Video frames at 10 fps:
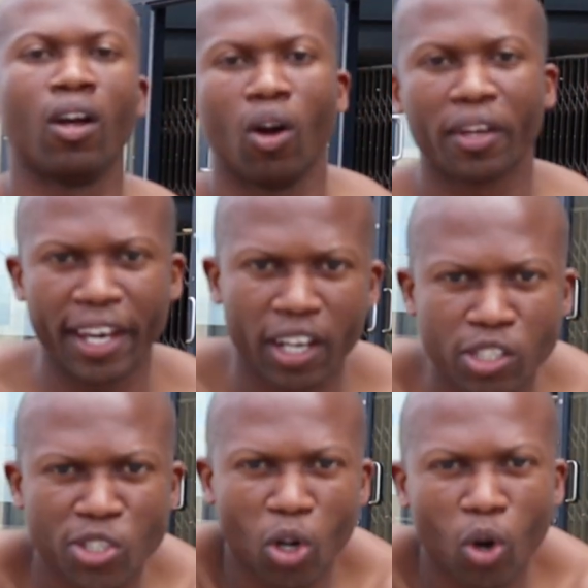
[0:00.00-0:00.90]
Okay,
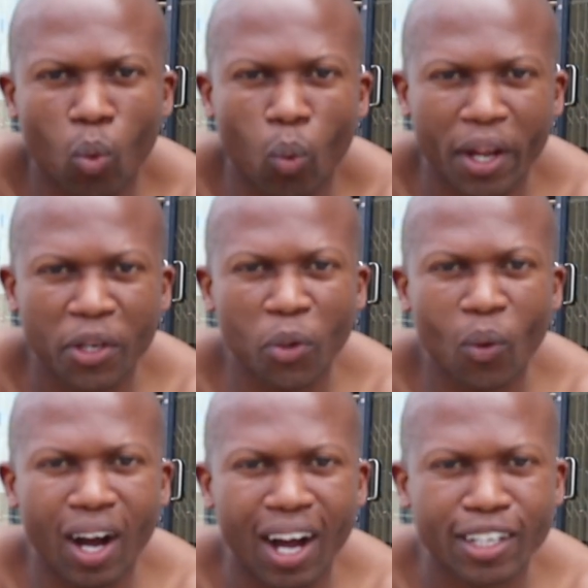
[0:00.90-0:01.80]
so when you
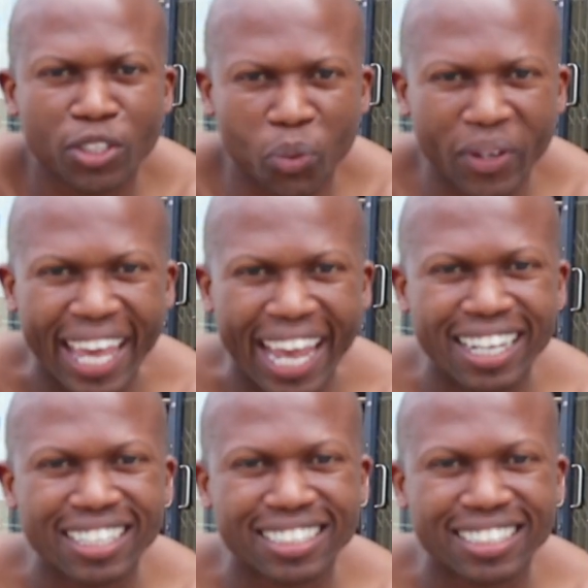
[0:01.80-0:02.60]
are doing any